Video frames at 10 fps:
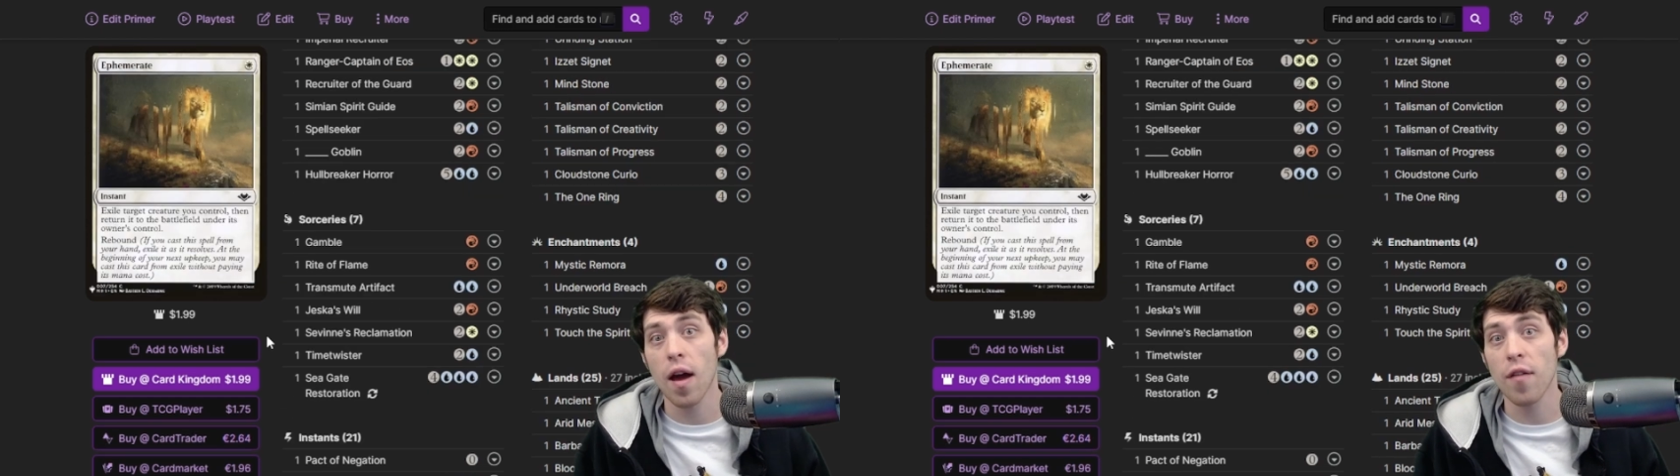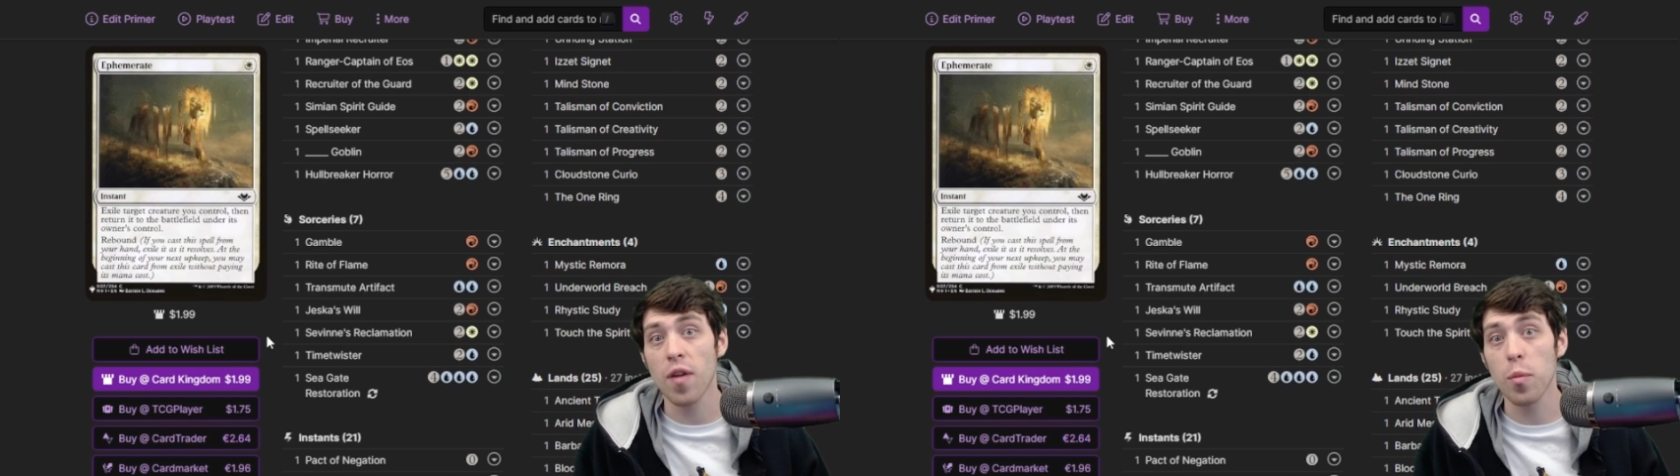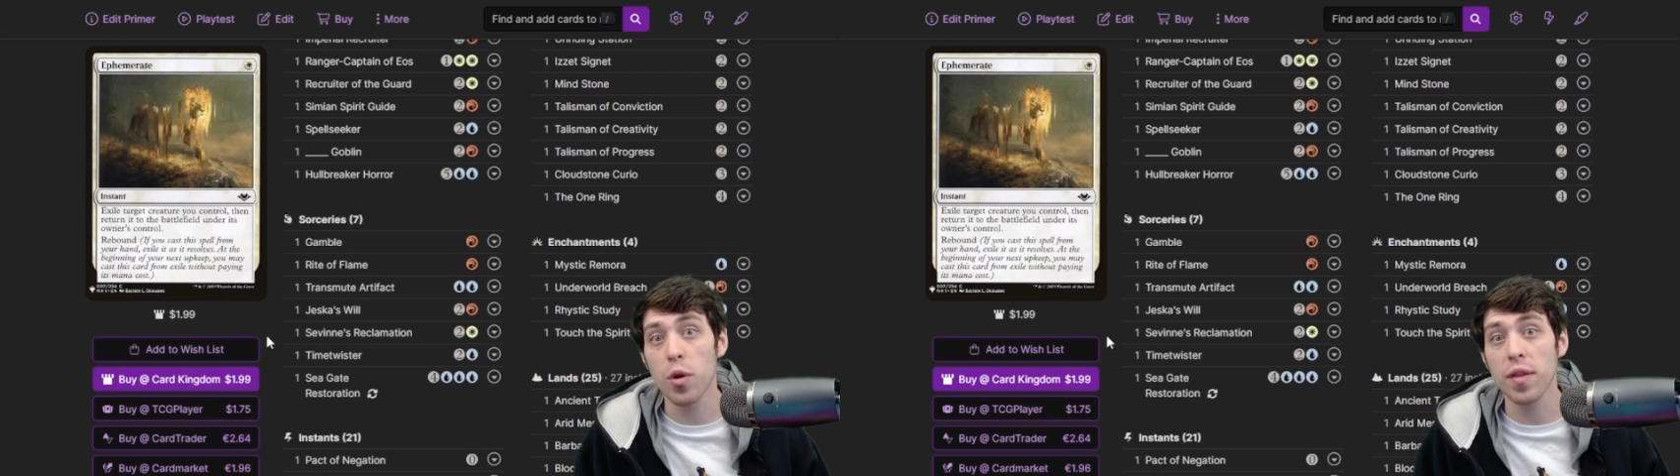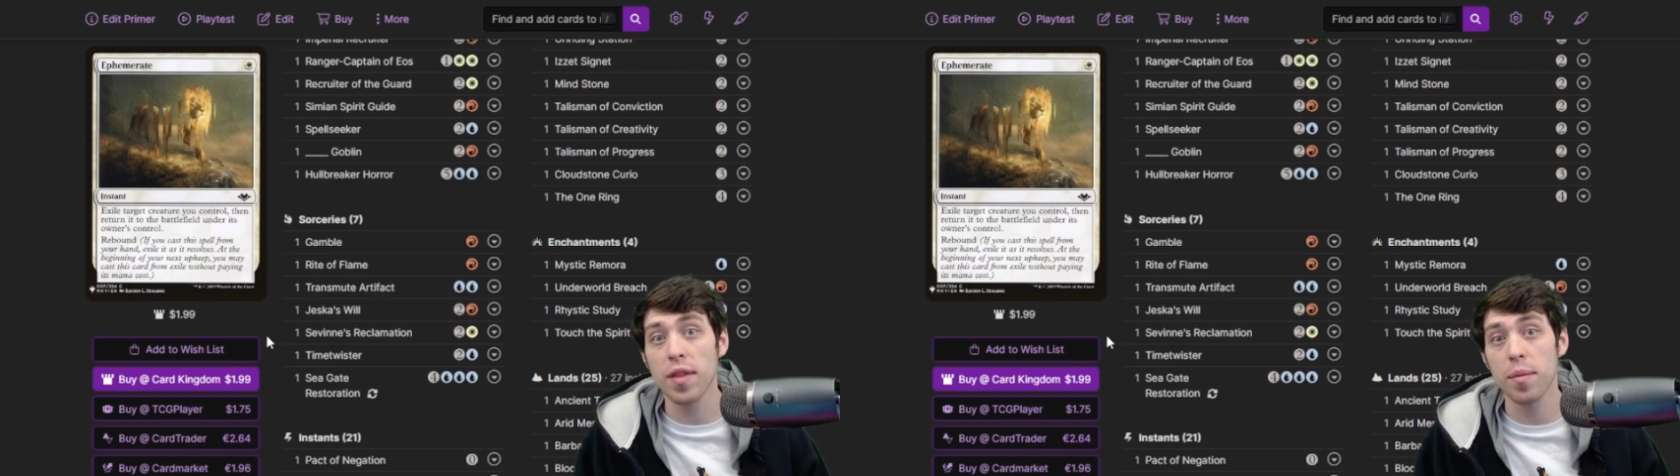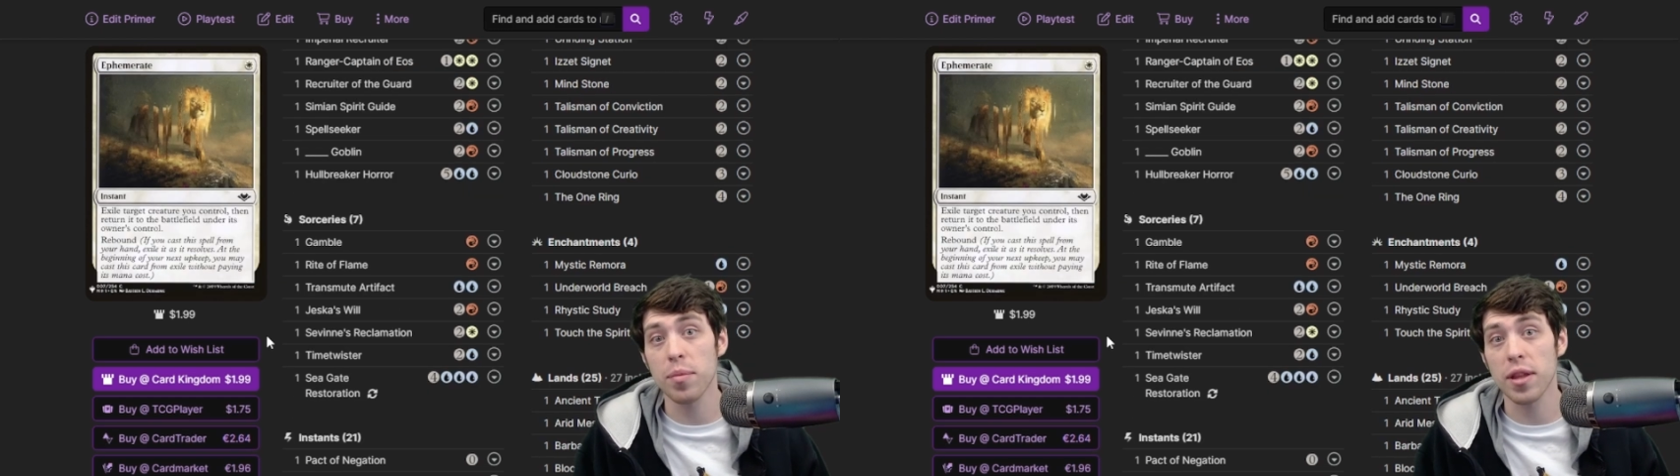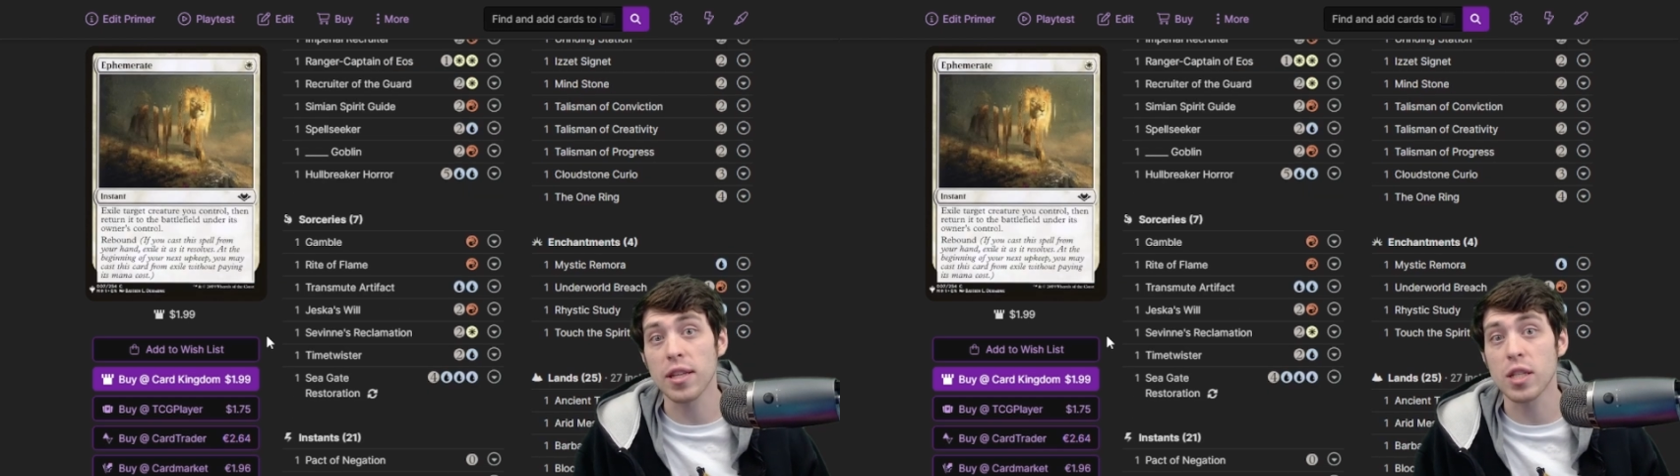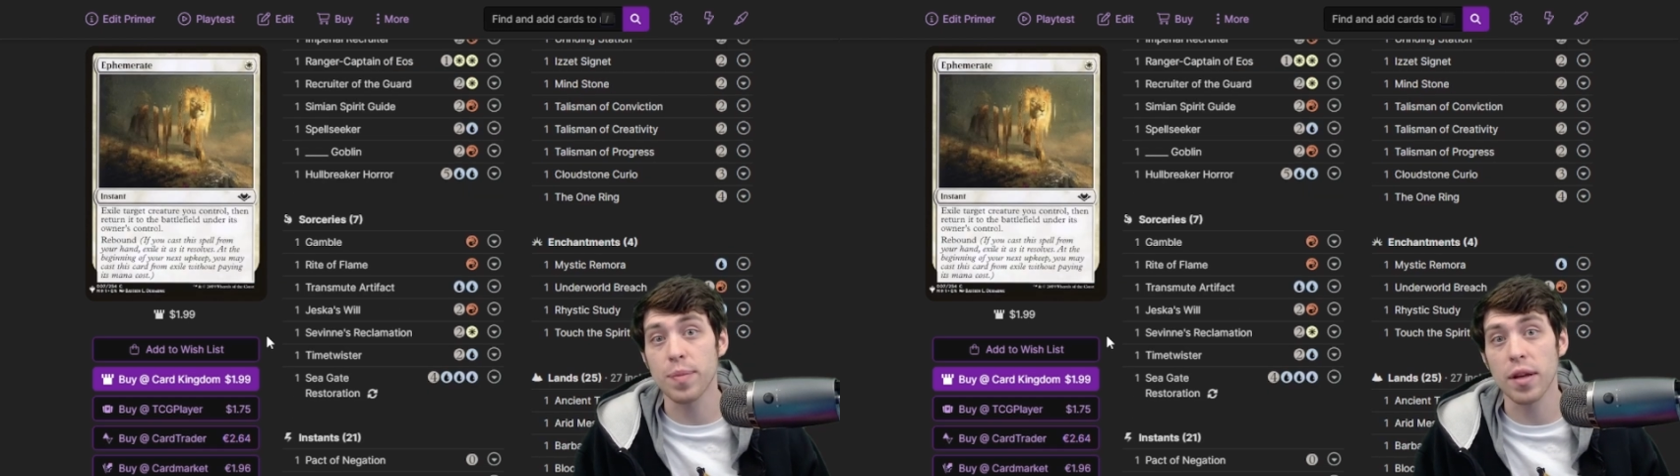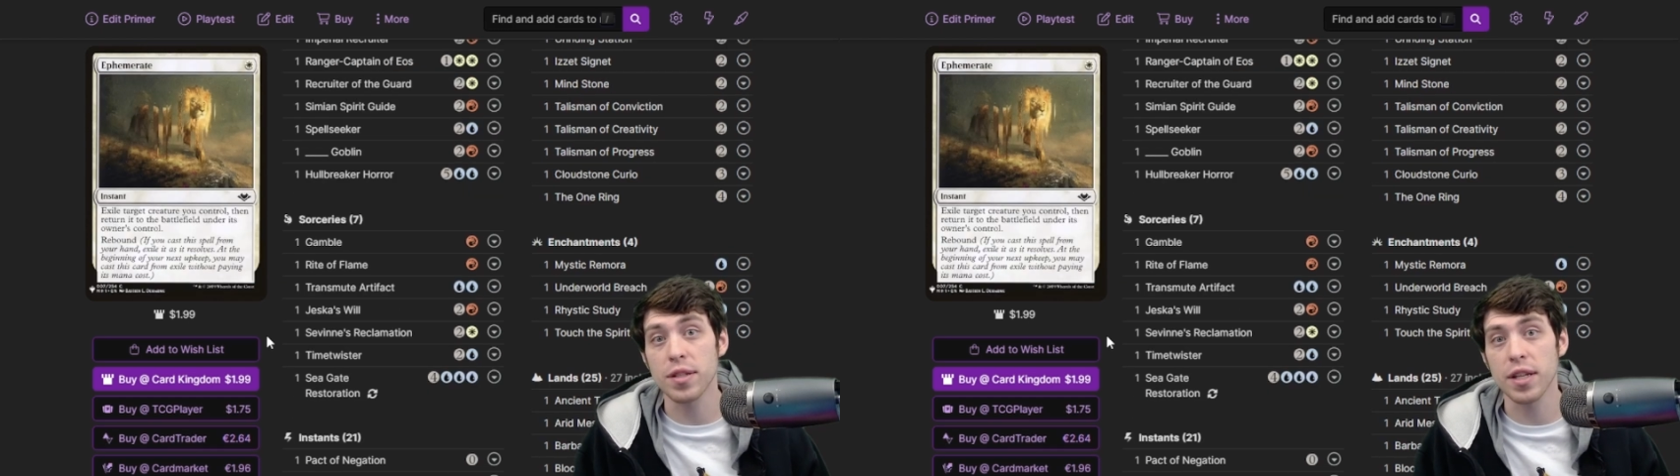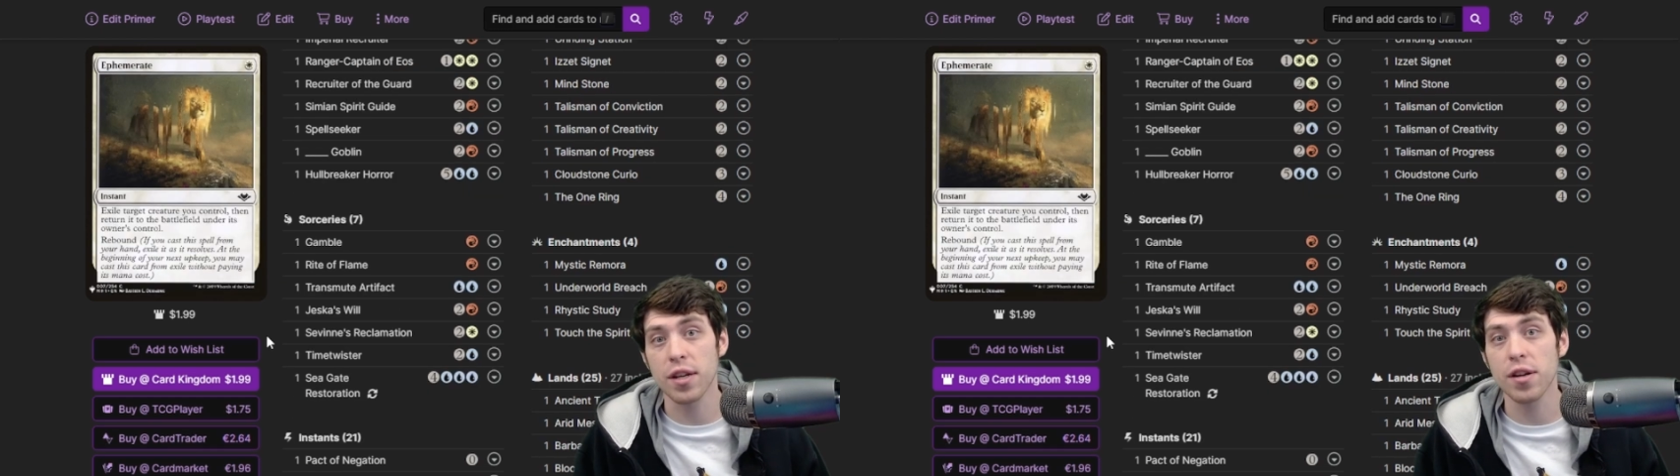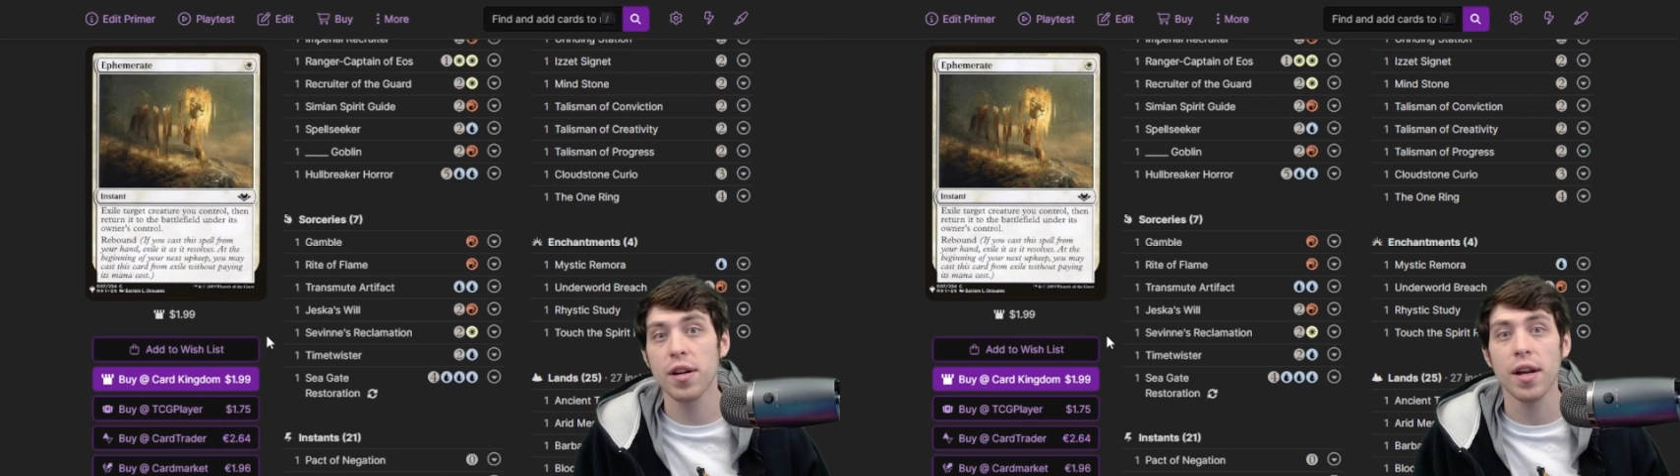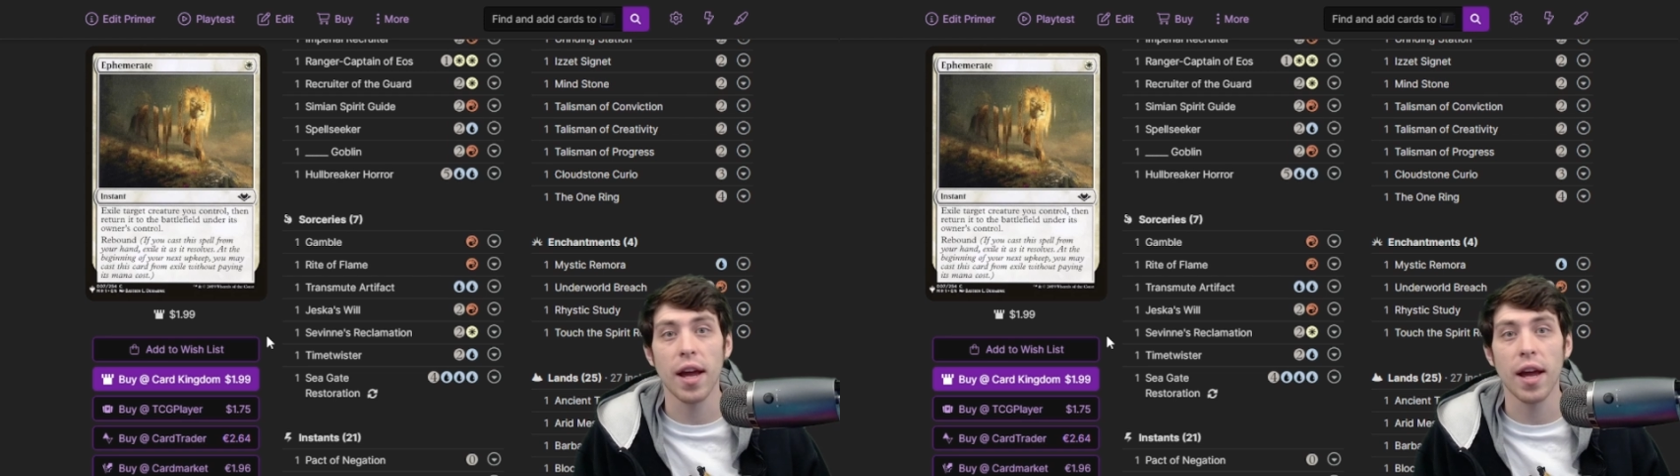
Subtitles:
Ephemerate then blinks Spellseeker